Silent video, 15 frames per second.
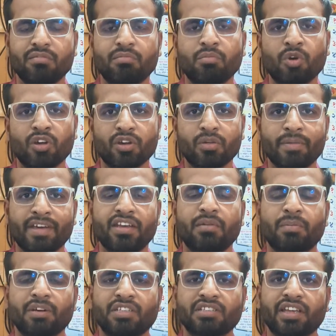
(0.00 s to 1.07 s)
more human
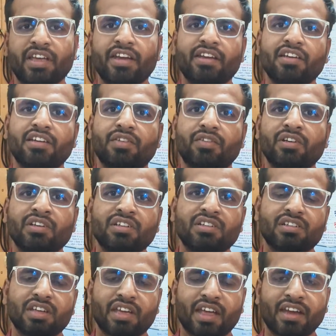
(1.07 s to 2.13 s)
efforts, and it will
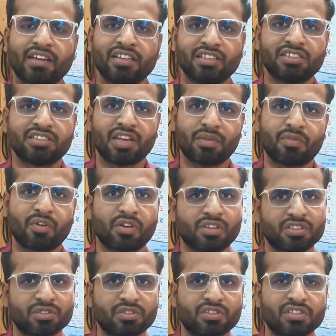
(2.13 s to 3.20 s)
take at least 3-4
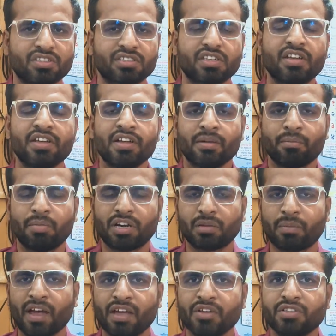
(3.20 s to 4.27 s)
resources.
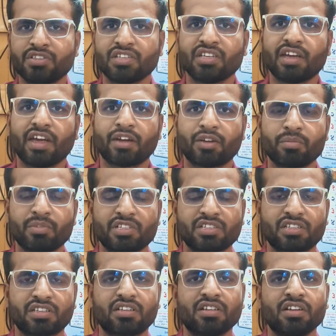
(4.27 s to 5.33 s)
But by using
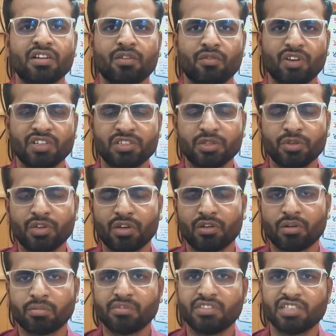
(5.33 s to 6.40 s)
automation, once you
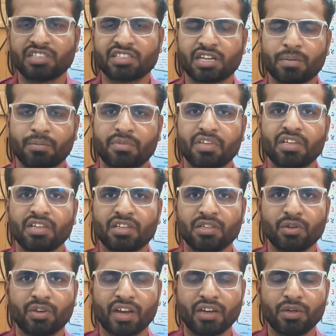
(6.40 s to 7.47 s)
develop the script,
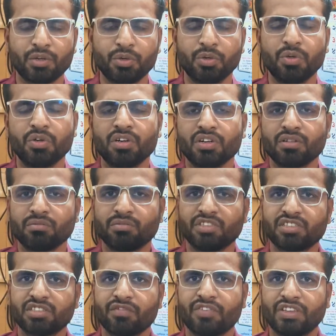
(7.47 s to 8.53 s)
you can do
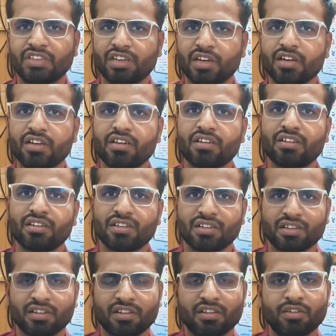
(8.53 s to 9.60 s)
means within
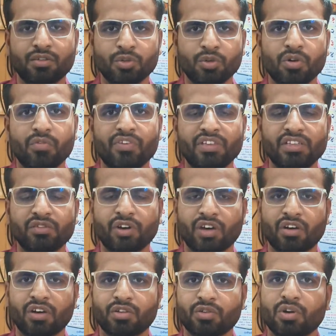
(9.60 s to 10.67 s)

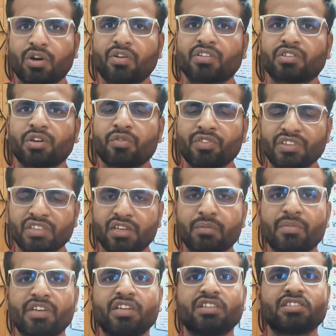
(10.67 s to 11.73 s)
1 or 2 hours, or within a
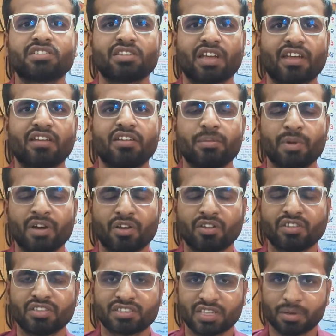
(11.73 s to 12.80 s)
minutes, like depend
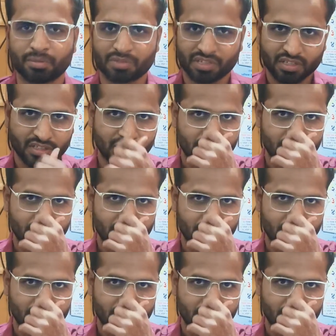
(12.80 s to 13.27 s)
on the script.